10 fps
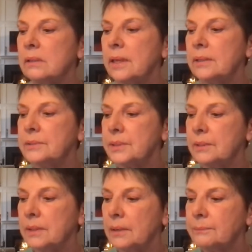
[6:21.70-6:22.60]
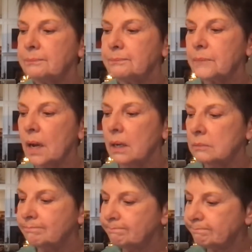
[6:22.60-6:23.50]
and in
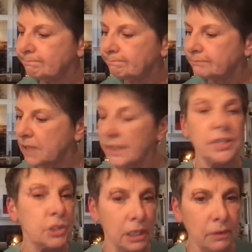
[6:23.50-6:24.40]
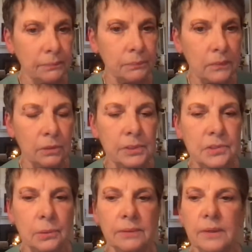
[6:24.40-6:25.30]
Lake Geneva, the
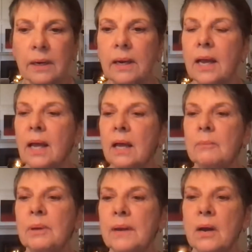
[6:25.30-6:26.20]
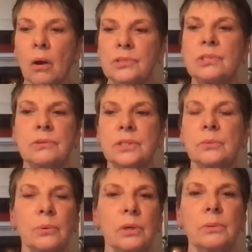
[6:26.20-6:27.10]
resort there. But I also
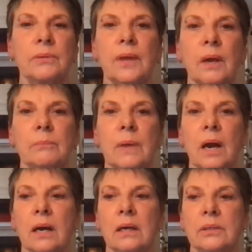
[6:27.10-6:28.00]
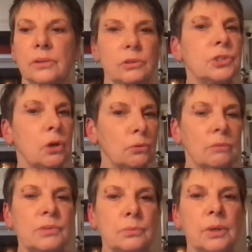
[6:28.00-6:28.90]
did work with them in their
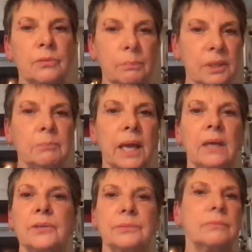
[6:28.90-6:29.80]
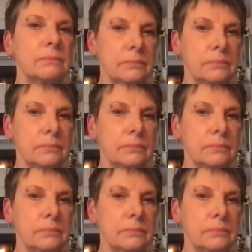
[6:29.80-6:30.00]
showrooms with the big band